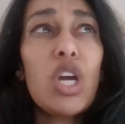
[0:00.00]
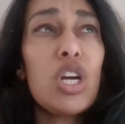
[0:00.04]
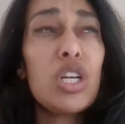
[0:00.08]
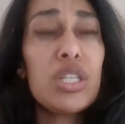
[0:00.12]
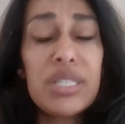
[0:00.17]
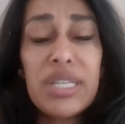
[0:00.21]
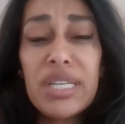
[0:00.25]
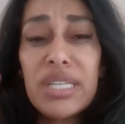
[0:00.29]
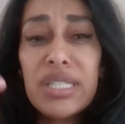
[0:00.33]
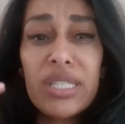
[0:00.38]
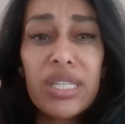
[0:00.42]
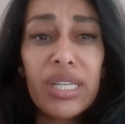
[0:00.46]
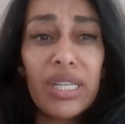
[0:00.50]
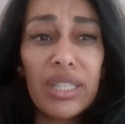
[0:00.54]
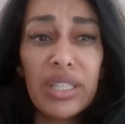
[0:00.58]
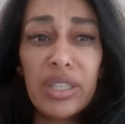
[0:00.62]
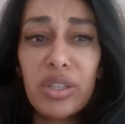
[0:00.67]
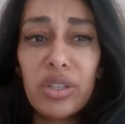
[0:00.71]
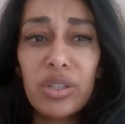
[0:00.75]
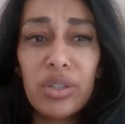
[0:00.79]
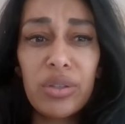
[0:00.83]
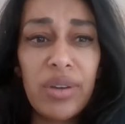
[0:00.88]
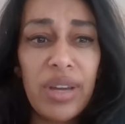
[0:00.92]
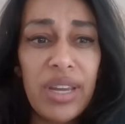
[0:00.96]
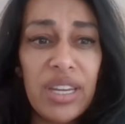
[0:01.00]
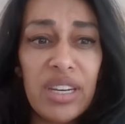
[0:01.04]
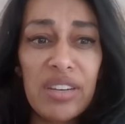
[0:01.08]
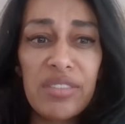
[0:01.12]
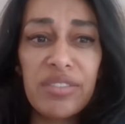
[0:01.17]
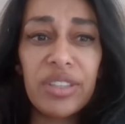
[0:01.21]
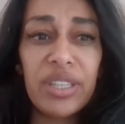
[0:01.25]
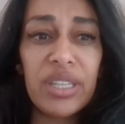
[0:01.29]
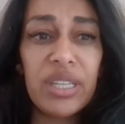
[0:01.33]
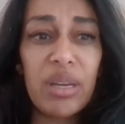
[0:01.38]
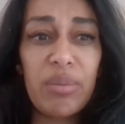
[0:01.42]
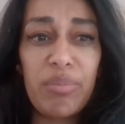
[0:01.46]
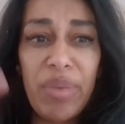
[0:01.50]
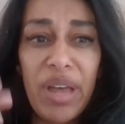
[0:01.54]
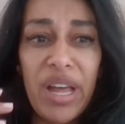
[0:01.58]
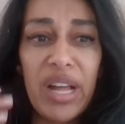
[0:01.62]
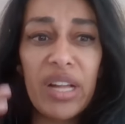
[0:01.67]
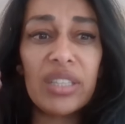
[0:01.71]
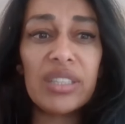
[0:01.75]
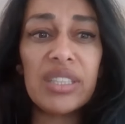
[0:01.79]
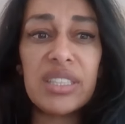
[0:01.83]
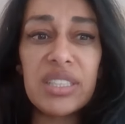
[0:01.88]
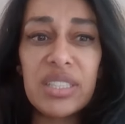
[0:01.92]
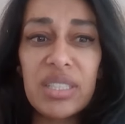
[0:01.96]
artistically or creatively
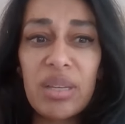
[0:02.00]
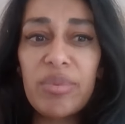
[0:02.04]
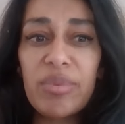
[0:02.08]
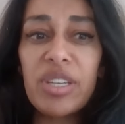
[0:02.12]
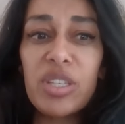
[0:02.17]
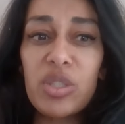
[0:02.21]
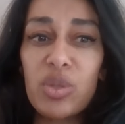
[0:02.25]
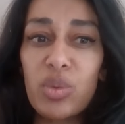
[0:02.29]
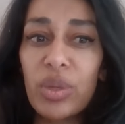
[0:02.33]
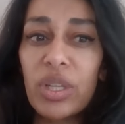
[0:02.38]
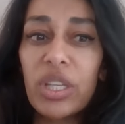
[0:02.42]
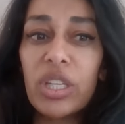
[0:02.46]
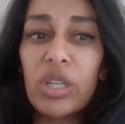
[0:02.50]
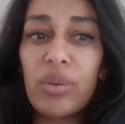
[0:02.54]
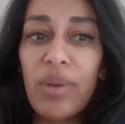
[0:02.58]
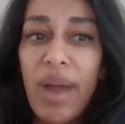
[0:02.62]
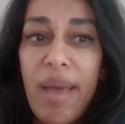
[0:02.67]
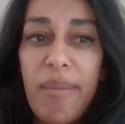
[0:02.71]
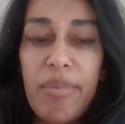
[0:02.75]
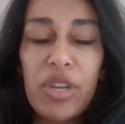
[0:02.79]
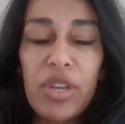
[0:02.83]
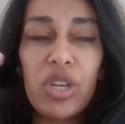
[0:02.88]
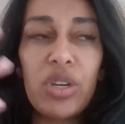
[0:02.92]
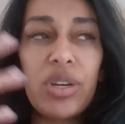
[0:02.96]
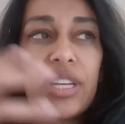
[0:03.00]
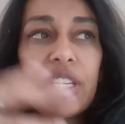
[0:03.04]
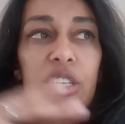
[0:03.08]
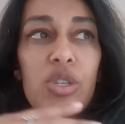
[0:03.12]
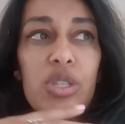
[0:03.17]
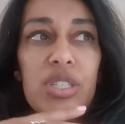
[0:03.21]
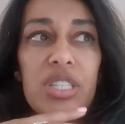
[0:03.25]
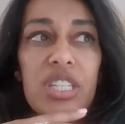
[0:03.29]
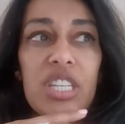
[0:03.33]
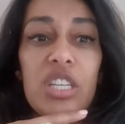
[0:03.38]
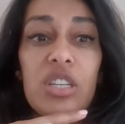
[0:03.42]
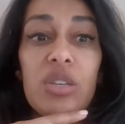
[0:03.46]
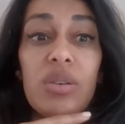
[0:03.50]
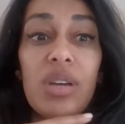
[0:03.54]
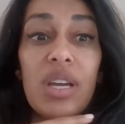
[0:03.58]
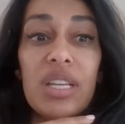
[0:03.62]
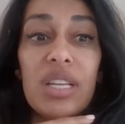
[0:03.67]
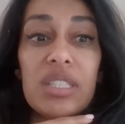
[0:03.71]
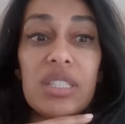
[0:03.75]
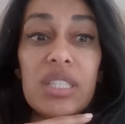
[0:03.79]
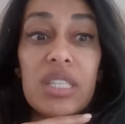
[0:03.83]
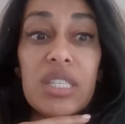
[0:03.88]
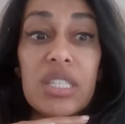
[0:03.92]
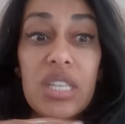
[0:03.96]
compelled and something is really grabbing your interest, and you
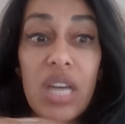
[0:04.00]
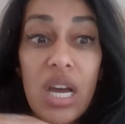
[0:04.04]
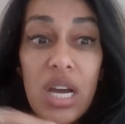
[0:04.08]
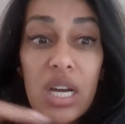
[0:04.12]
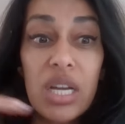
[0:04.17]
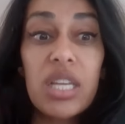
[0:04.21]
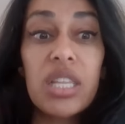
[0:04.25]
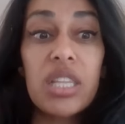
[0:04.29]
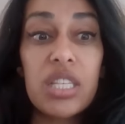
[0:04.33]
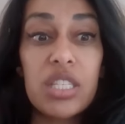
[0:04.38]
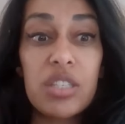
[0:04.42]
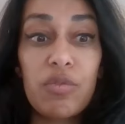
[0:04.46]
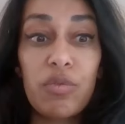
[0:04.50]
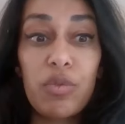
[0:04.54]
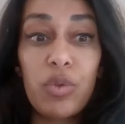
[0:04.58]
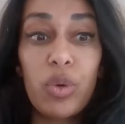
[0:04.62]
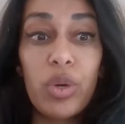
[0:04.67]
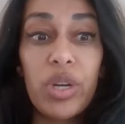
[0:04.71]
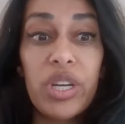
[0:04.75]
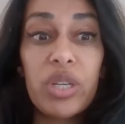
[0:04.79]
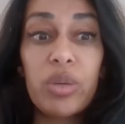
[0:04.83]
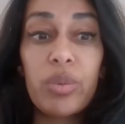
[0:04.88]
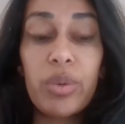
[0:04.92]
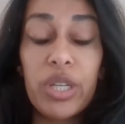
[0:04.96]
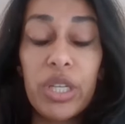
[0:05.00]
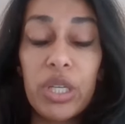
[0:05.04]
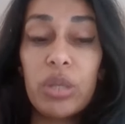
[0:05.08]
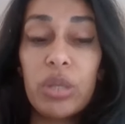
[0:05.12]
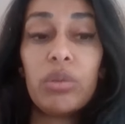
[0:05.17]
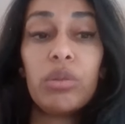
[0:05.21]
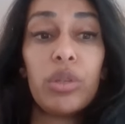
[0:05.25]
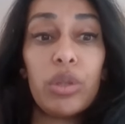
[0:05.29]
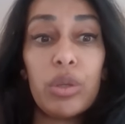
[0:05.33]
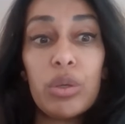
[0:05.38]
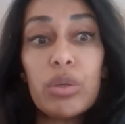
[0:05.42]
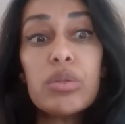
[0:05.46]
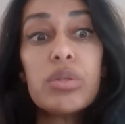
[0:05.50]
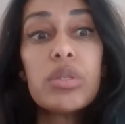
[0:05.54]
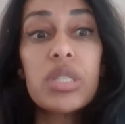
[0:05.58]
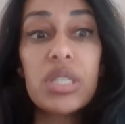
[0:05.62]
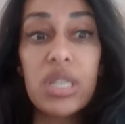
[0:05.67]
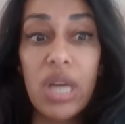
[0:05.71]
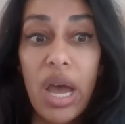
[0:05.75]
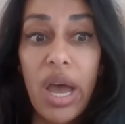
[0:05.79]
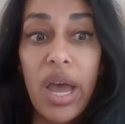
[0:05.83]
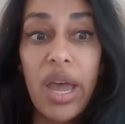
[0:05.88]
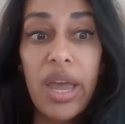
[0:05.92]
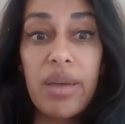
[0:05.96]
get stuck in this void where you lose
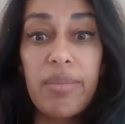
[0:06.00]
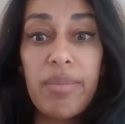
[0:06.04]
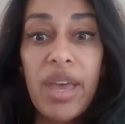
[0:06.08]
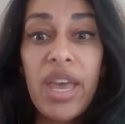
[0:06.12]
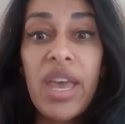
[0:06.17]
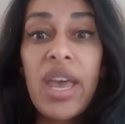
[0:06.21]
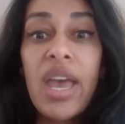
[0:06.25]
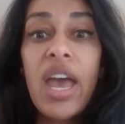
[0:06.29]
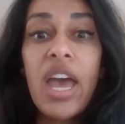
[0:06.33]
time.